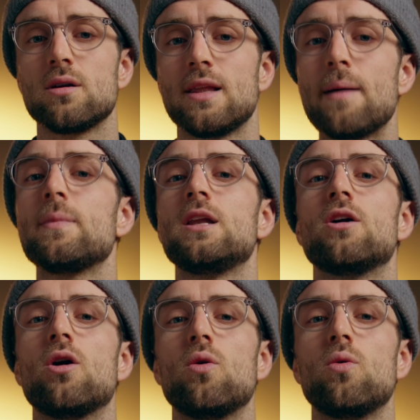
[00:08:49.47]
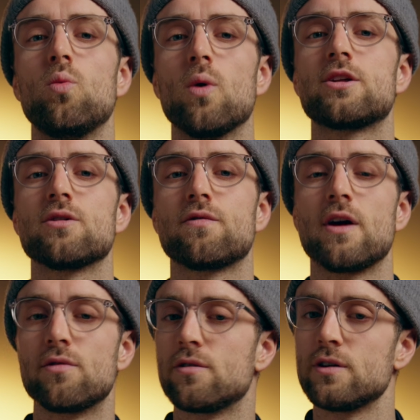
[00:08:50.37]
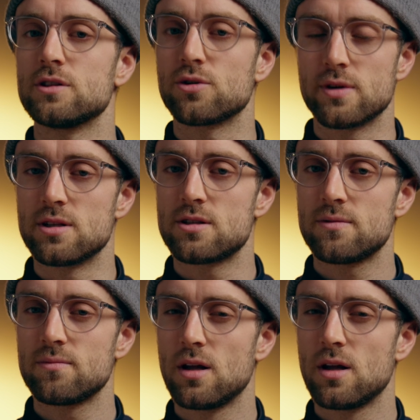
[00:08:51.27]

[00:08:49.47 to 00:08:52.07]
let me know what your favorite filter is.